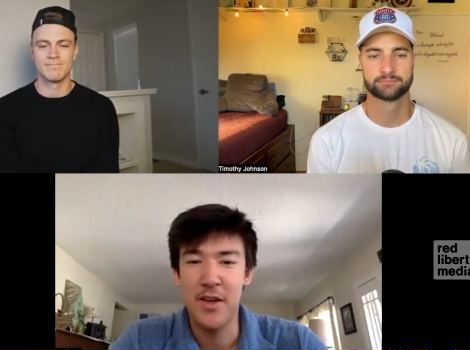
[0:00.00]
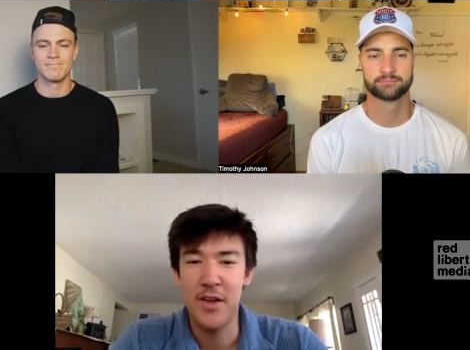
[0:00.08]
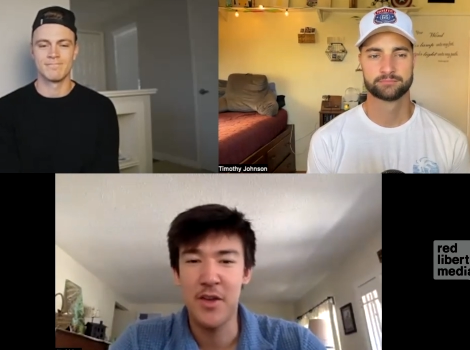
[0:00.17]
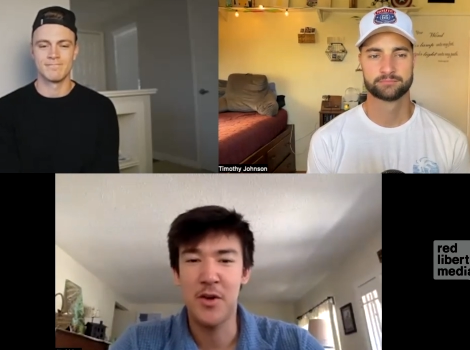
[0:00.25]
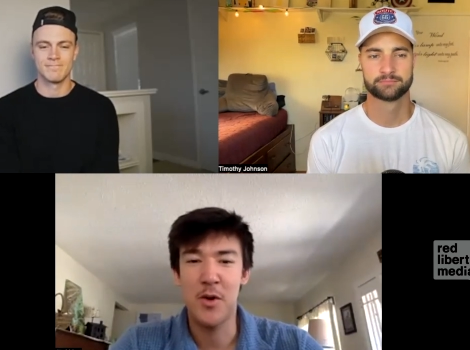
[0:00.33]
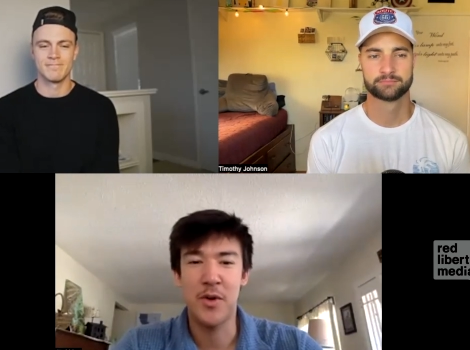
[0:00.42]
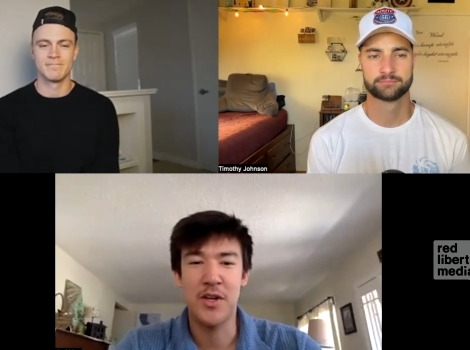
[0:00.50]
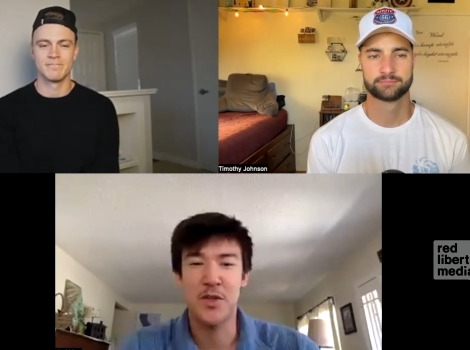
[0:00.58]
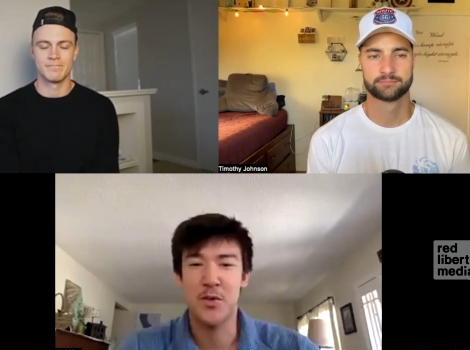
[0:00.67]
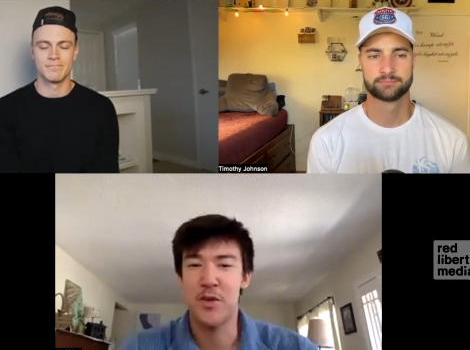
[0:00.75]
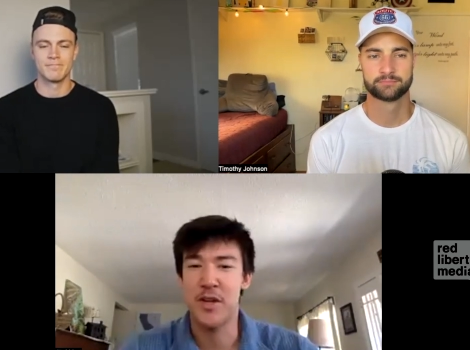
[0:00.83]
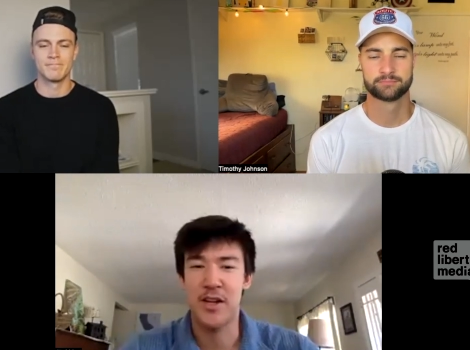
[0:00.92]
Speaker 1: You know, we
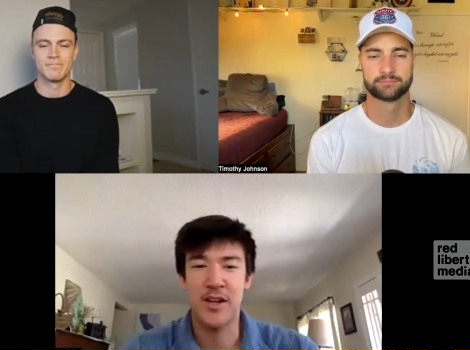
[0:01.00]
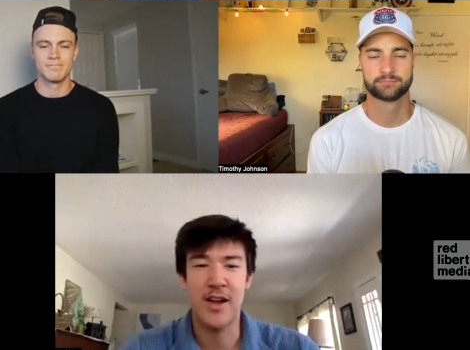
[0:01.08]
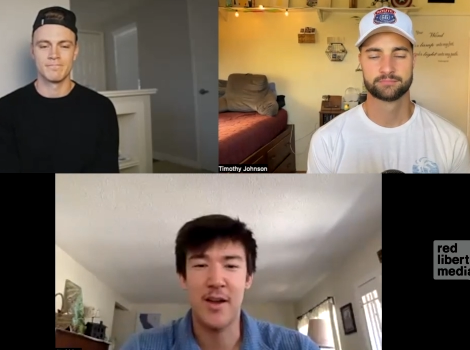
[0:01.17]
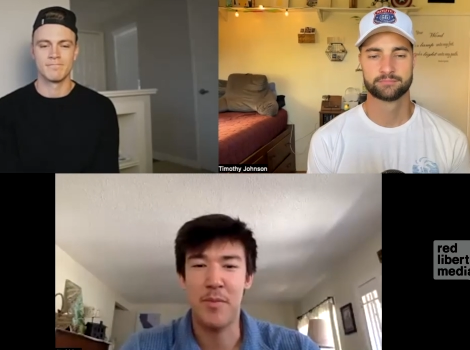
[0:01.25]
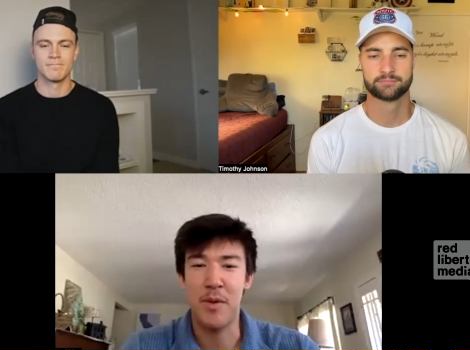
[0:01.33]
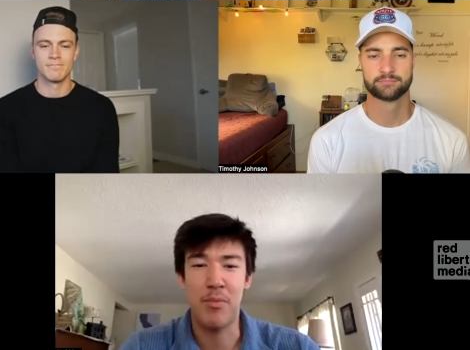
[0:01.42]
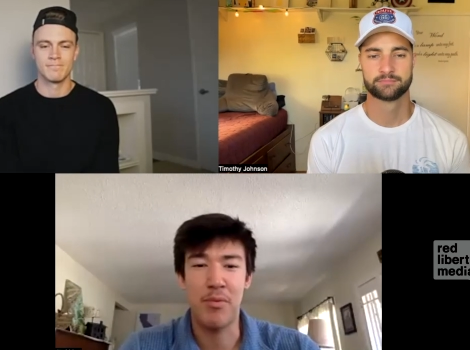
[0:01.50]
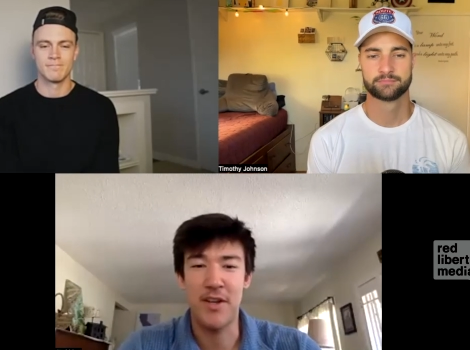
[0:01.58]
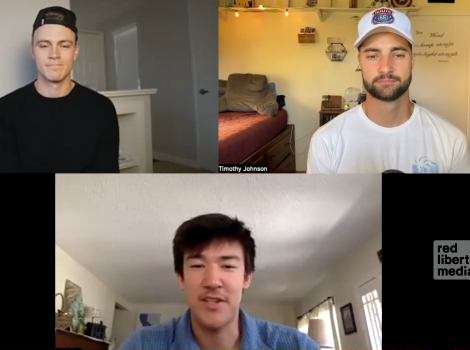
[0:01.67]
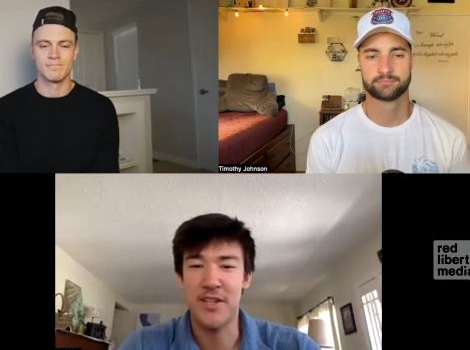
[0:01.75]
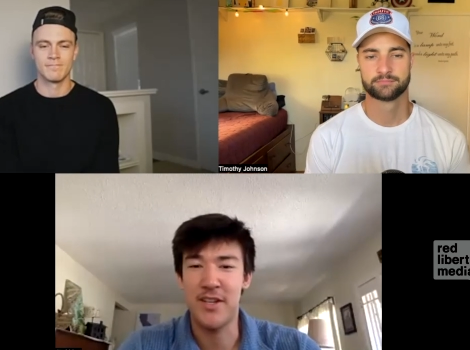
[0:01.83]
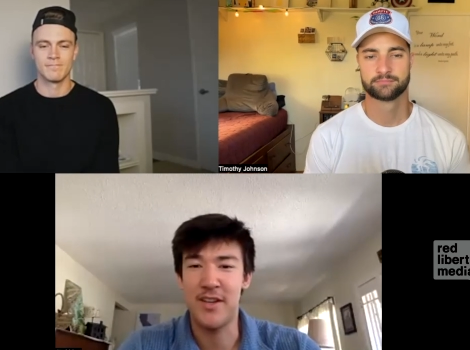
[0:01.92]
just want to kind of be
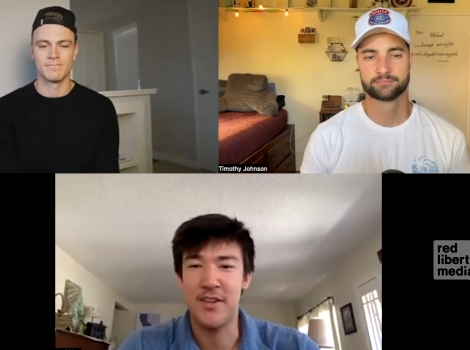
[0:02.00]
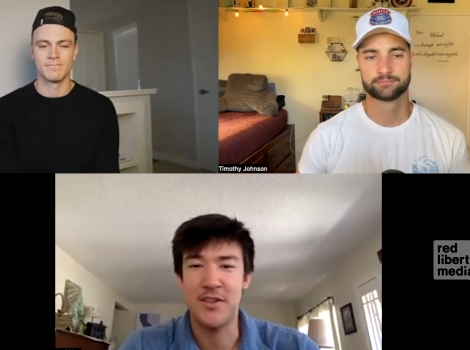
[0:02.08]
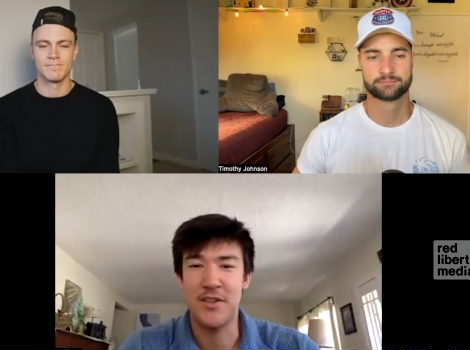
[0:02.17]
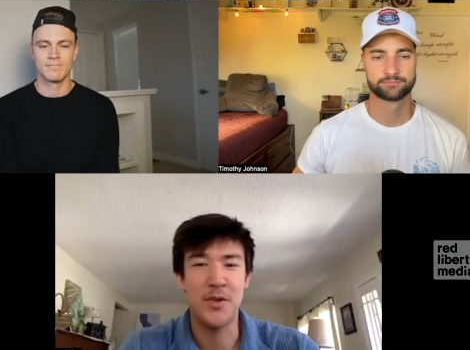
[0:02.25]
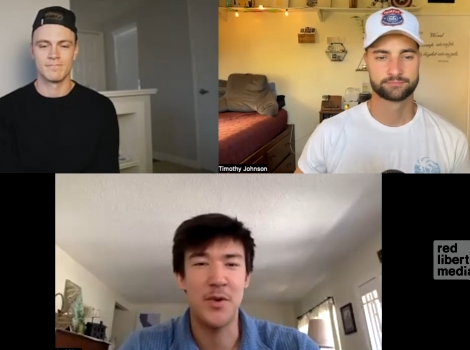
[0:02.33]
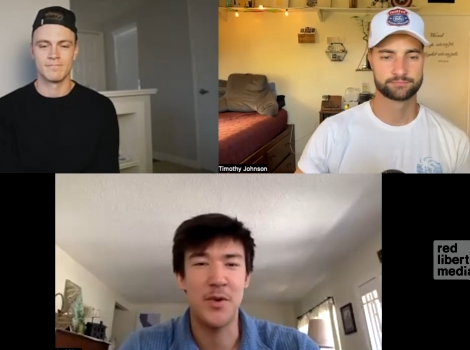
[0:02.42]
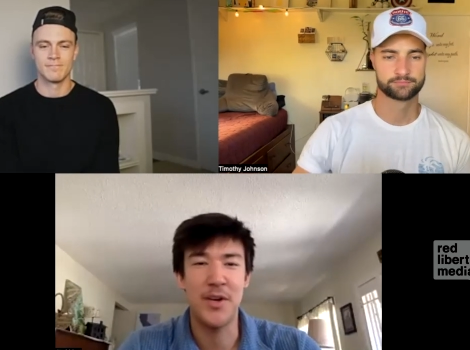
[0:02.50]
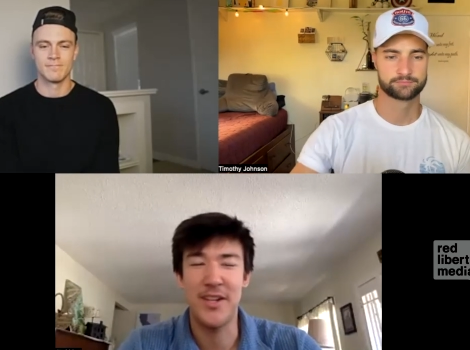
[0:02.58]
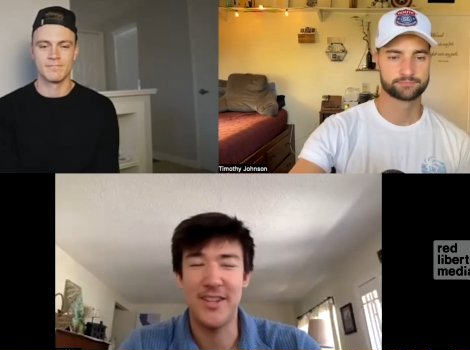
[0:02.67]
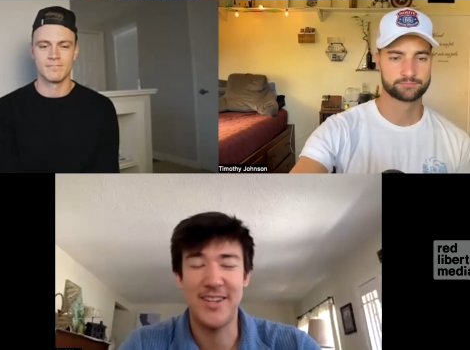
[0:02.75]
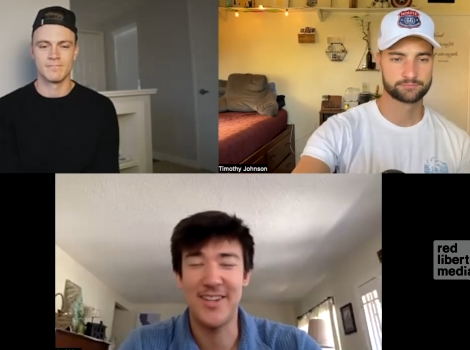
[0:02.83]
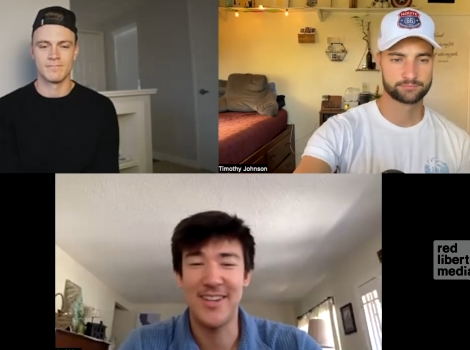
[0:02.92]
present and steward it.
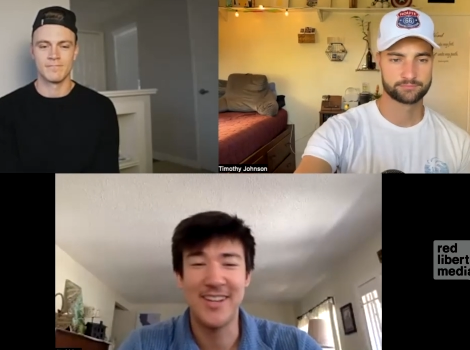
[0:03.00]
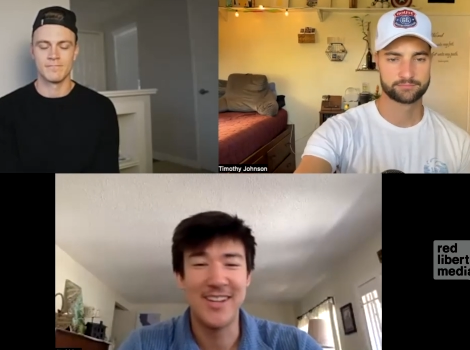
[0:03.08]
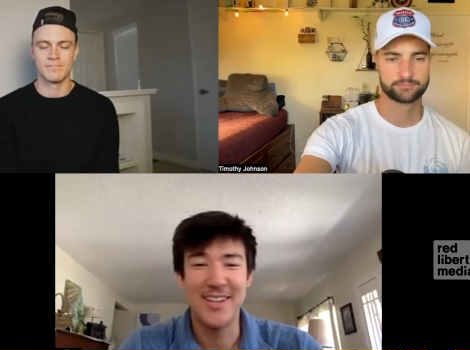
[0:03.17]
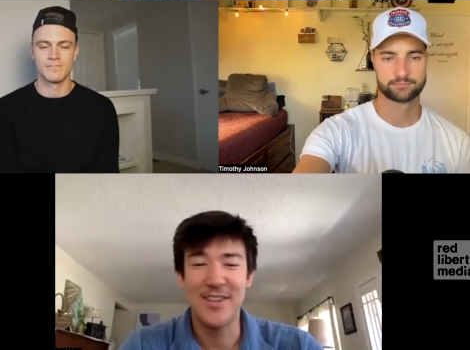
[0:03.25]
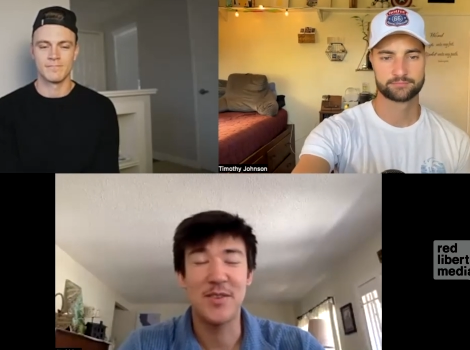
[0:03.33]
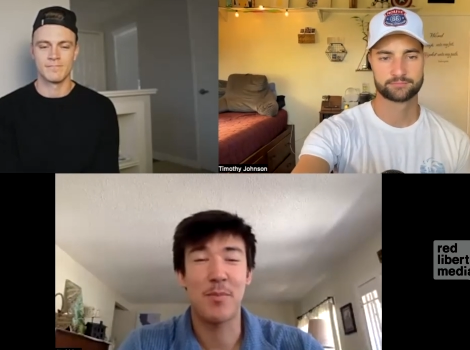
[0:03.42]
just